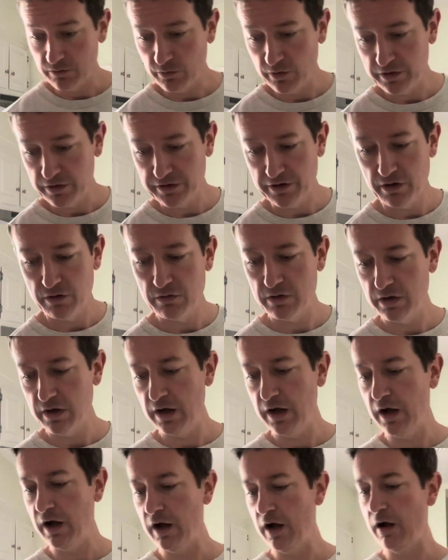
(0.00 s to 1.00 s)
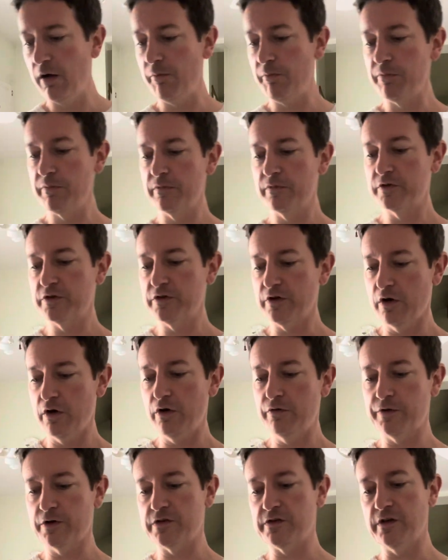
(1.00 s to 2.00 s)
with you. So
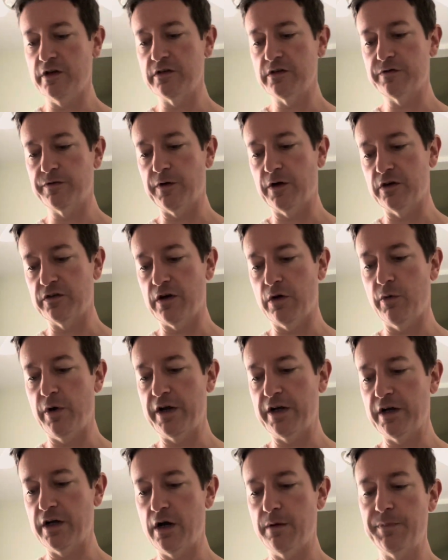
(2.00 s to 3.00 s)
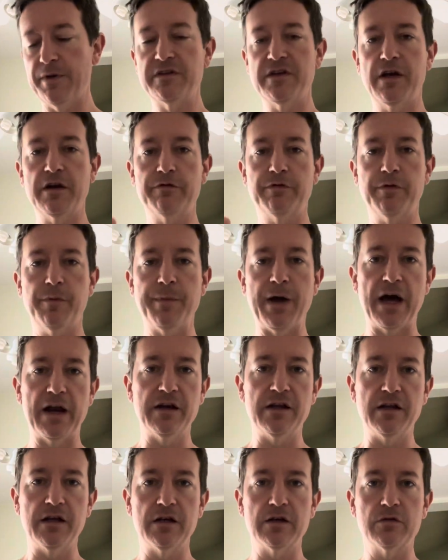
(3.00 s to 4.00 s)
first things first, I wake up, I take
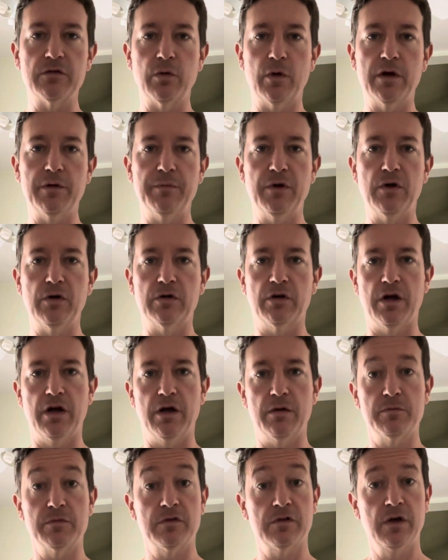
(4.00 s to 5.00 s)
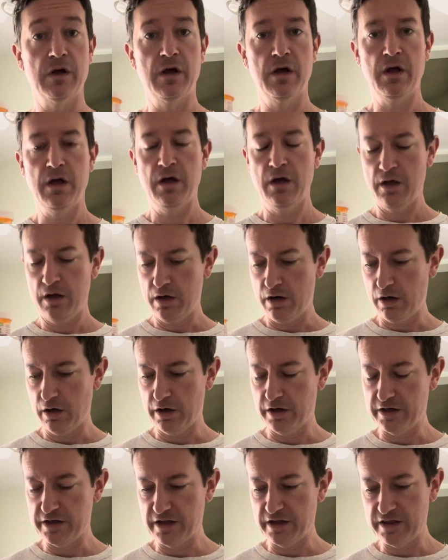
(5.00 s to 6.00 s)
famotidine, 20 milligrams.
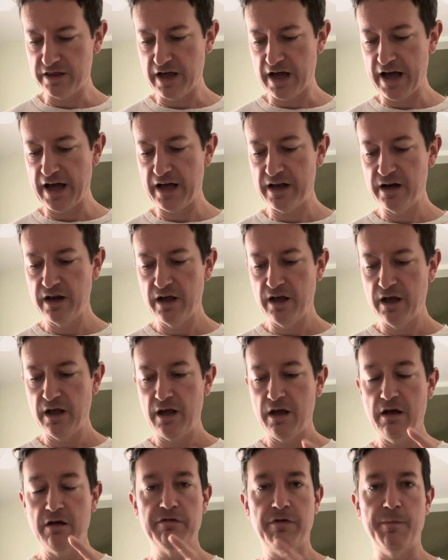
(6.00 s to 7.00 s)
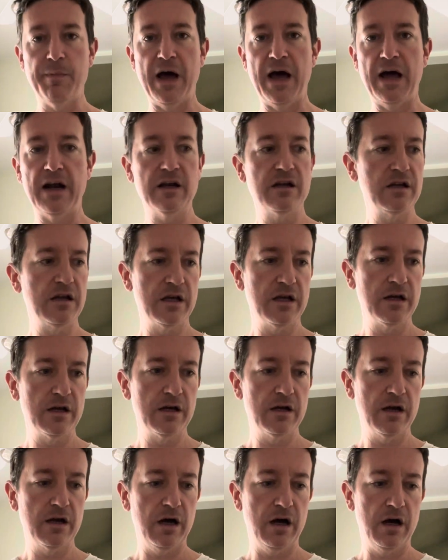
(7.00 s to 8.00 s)
Already did that.
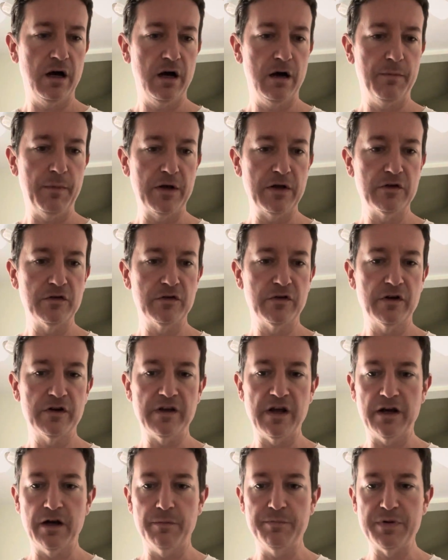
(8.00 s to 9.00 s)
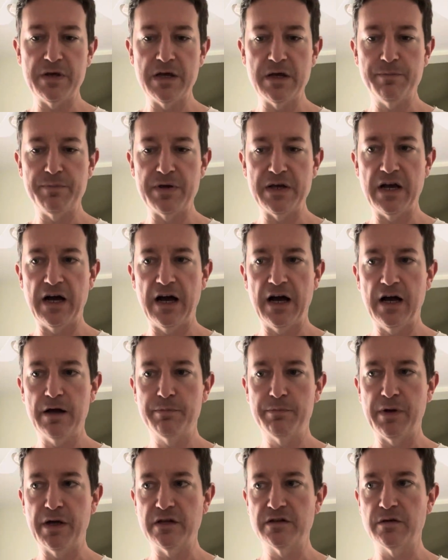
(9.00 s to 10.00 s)
Famotidine, I used to take a
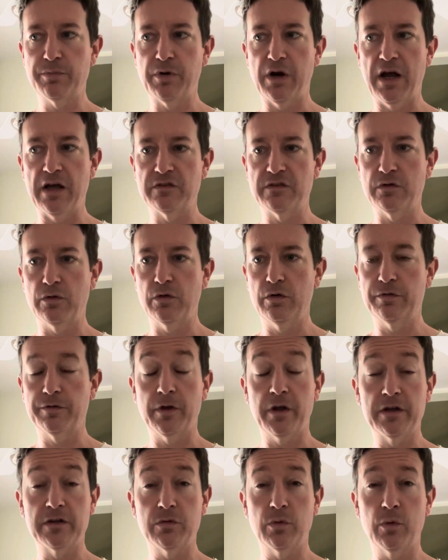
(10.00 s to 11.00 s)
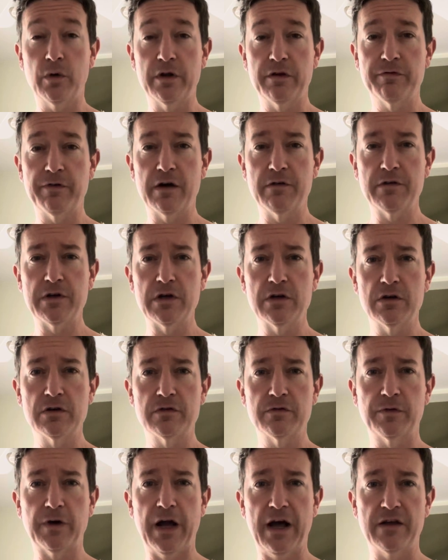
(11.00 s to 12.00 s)
PPI, pantoprazole, for like 25 years
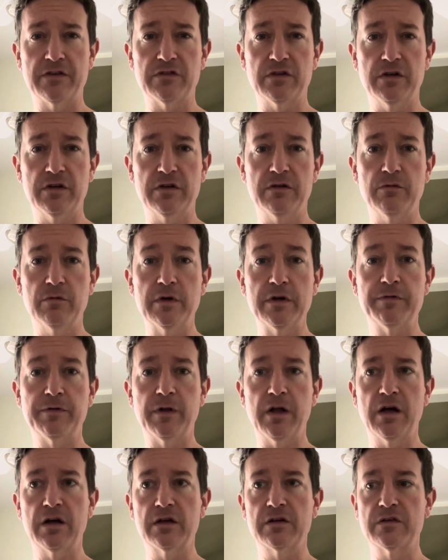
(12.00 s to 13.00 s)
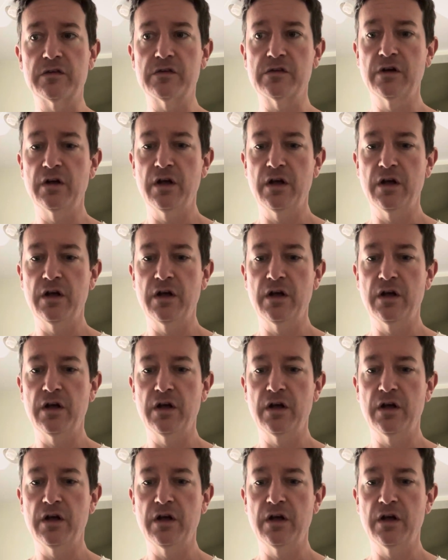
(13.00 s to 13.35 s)
for acid reflux.